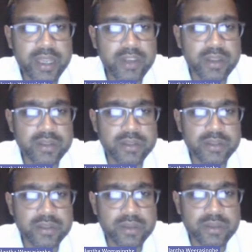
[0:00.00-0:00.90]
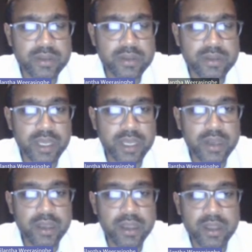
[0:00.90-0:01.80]
evidence,
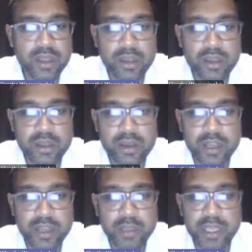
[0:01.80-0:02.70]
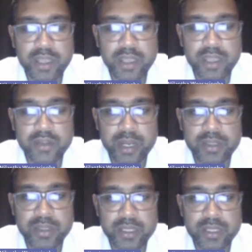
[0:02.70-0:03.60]
right? Let me again
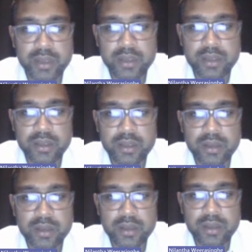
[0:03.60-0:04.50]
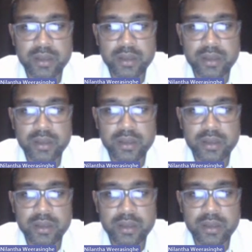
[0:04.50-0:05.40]
summarize it in this
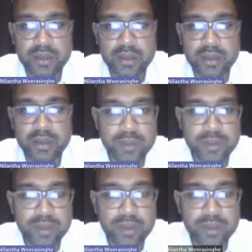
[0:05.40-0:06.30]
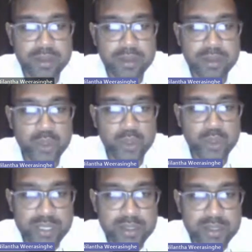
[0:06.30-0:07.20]
diagram. So you
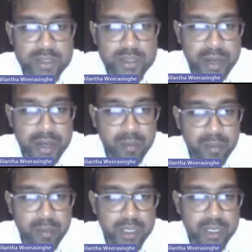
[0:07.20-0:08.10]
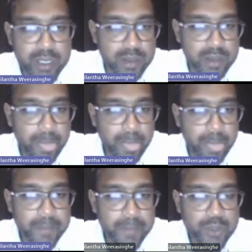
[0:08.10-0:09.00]
can see standard number here.
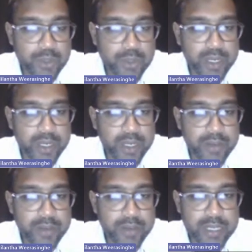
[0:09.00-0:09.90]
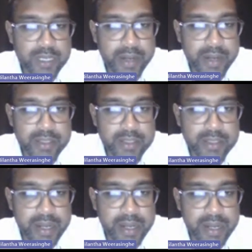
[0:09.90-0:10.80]
So audit evidence related
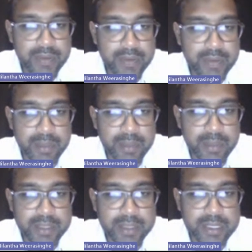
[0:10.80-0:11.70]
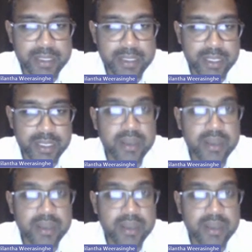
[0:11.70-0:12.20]
standard I have summarized in